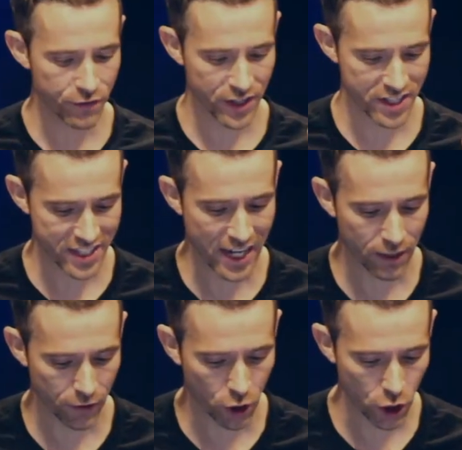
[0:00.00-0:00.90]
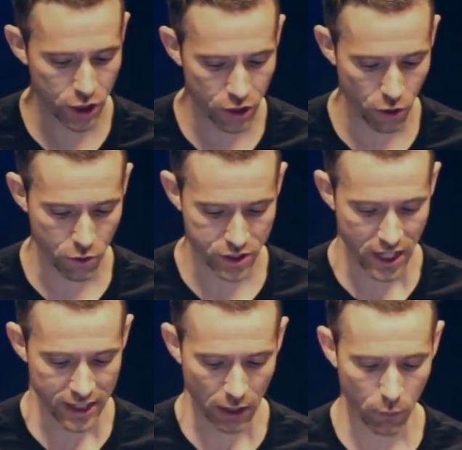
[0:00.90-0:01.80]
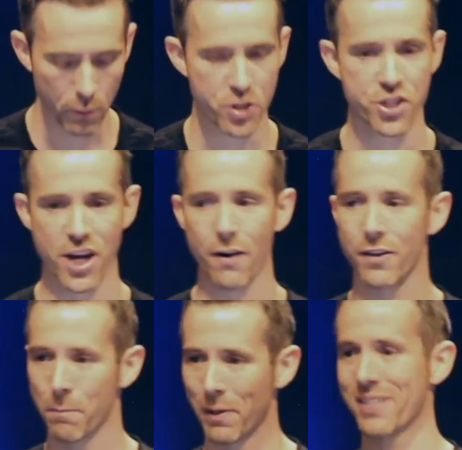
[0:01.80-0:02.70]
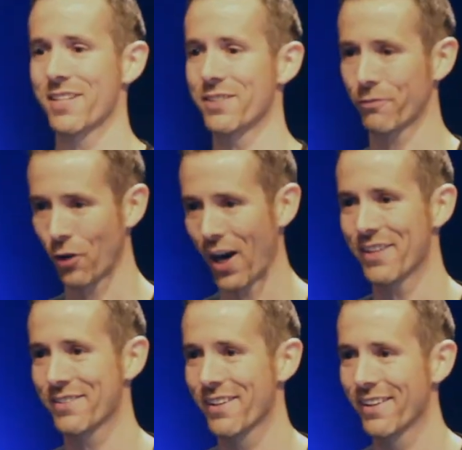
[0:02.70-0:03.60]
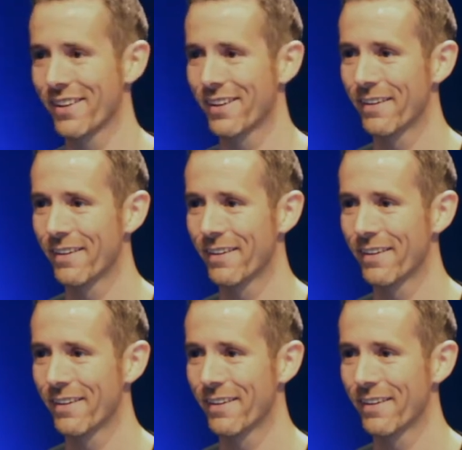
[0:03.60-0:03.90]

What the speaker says: do this for the sake of the good news that we would share in the blessings of Christ.